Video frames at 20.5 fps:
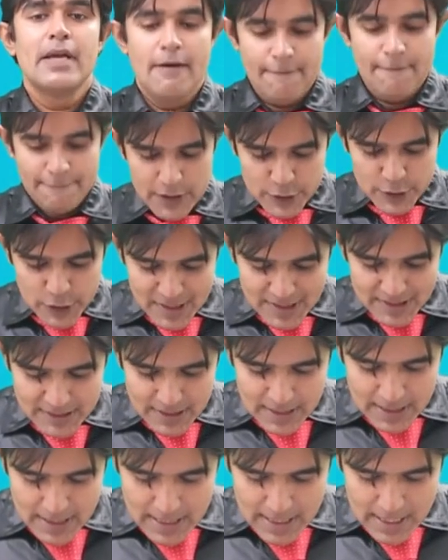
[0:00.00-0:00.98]
which is
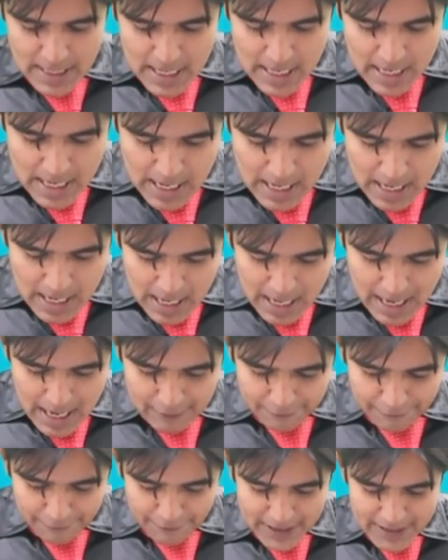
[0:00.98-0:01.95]

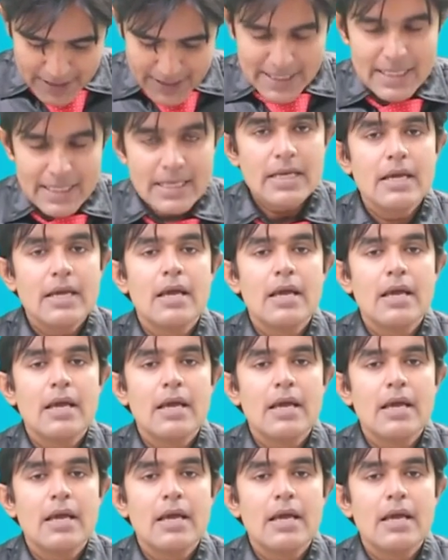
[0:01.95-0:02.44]
alpha T